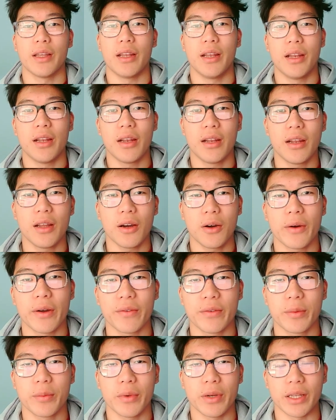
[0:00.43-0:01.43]
Hello,
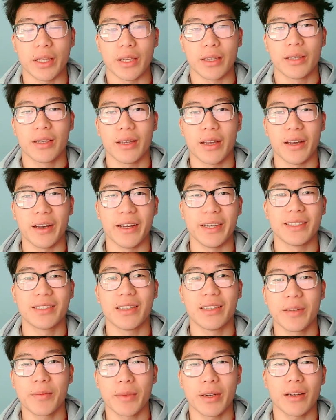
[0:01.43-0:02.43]
everybody.
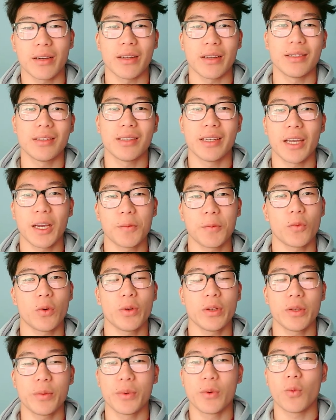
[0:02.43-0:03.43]
It's Liam here, and today I'm
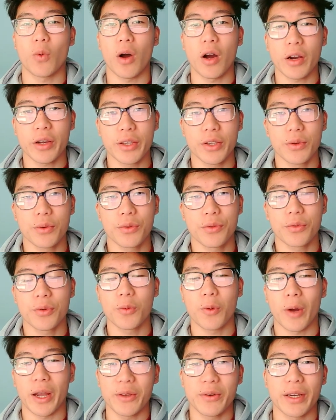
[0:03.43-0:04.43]
going to be walking you
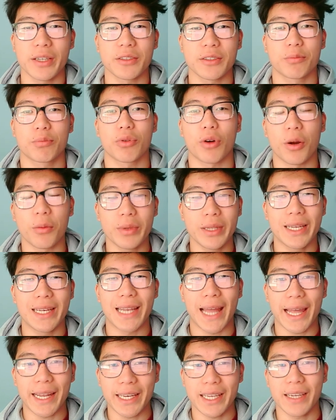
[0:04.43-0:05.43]
through why you guys are probably
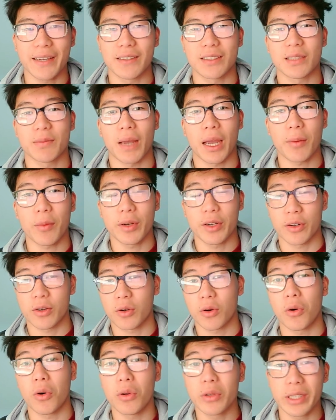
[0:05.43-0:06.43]
landing in spam on your
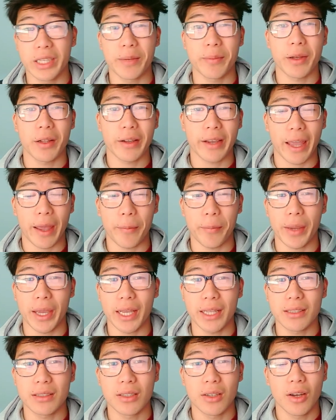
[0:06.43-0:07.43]
cold email
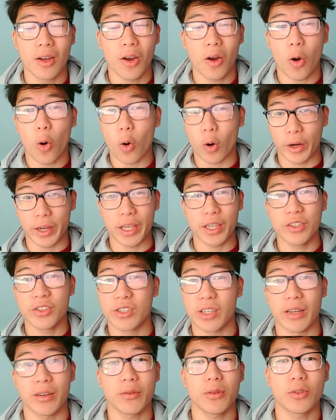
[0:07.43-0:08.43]
campaigns, or in
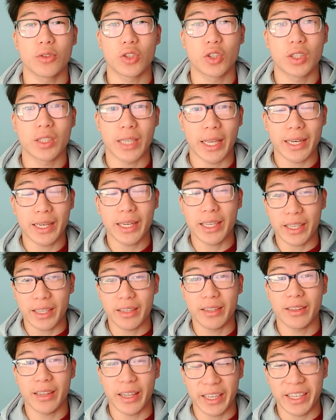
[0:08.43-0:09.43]
general, just sending
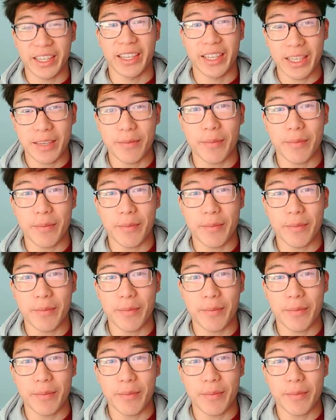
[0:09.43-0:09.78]
like